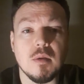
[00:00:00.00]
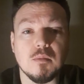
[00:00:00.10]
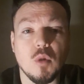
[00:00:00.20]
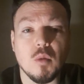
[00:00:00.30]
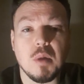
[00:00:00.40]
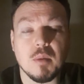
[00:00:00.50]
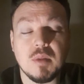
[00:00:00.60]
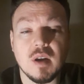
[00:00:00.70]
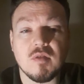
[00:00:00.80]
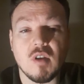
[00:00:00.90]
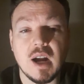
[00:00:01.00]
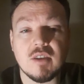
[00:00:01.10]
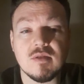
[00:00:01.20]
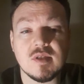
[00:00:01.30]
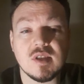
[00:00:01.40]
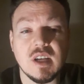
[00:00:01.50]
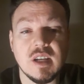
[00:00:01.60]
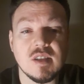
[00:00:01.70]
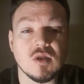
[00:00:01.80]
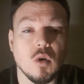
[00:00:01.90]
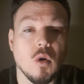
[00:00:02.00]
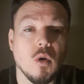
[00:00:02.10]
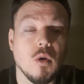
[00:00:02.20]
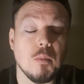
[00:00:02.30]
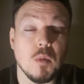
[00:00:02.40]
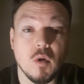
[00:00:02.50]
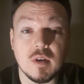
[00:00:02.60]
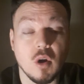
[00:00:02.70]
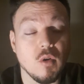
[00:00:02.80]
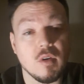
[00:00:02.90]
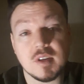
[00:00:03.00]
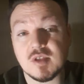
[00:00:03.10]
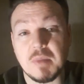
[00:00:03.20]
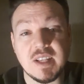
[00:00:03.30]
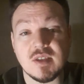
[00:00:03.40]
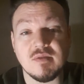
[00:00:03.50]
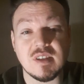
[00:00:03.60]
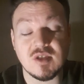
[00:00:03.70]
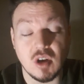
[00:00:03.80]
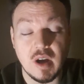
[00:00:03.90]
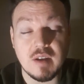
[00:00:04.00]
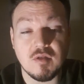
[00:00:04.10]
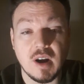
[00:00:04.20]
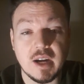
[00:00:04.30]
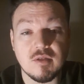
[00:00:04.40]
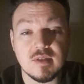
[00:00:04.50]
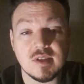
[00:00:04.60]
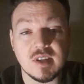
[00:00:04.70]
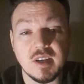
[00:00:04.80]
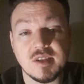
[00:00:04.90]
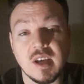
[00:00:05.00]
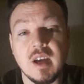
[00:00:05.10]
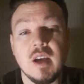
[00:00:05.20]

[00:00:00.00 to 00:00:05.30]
more popular fragrances or more expensive designer fragrances.